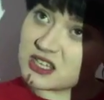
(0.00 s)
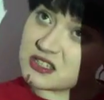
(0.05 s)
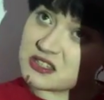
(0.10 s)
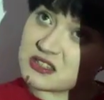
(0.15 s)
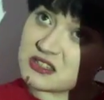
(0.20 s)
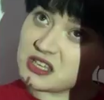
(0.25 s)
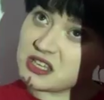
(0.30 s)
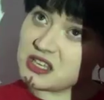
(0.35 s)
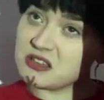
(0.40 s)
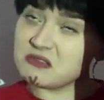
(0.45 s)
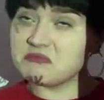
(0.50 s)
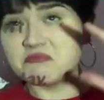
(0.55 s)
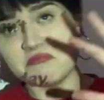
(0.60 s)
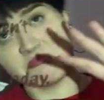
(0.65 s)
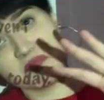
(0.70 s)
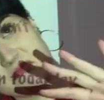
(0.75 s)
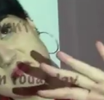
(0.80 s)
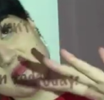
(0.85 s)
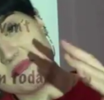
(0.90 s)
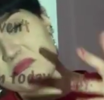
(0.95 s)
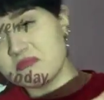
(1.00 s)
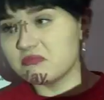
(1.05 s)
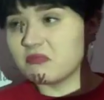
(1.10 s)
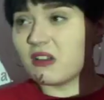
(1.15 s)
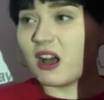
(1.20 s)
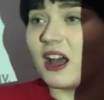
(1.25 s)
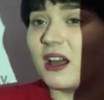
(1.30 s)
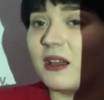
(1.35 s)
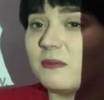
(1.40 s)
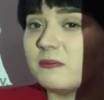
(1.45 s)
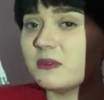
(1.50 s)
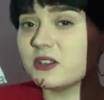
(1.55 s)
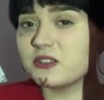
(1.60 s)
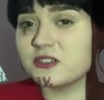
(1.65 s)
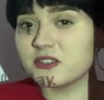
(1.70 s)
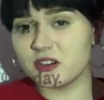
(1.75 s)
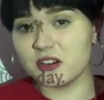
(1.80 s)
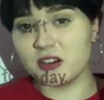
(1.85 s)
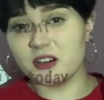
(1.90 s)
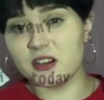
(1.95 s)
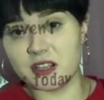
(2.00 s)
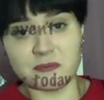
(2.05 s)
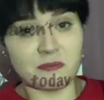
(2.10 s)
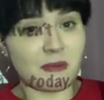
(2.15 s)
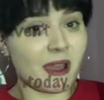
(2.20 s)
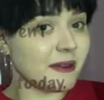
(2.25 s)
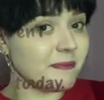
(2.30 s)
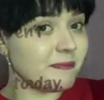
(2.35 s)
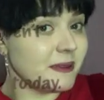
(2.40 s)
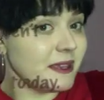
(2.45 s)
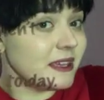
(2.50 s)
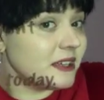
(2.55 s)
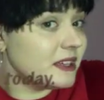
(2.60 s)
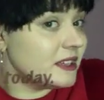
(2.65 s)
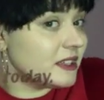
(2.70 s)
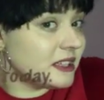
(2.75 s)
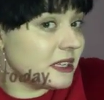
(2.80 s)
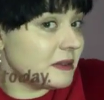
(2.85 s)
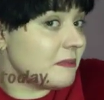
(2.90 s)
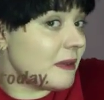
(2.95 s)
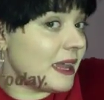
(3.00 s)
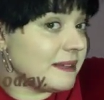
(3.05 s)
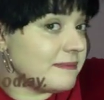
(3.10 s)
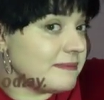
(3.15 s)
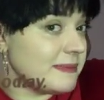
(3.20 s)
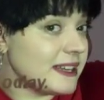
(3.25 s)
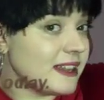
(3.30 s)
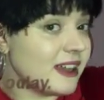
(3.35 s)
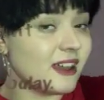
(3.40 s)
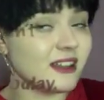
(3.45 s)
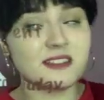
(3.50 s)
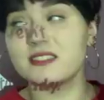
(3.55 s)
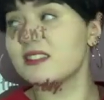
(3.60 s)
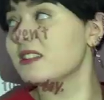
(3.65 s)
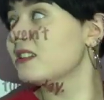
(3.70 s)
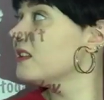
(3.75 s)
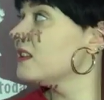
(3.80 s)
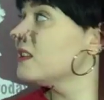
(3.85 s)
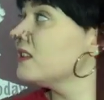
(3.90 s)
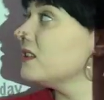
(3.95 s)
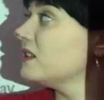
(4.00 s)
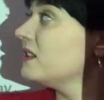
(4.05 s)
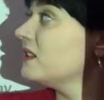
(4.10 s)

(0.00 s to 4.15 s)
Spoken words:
60%, I'm not sure. It might be good, it might be not.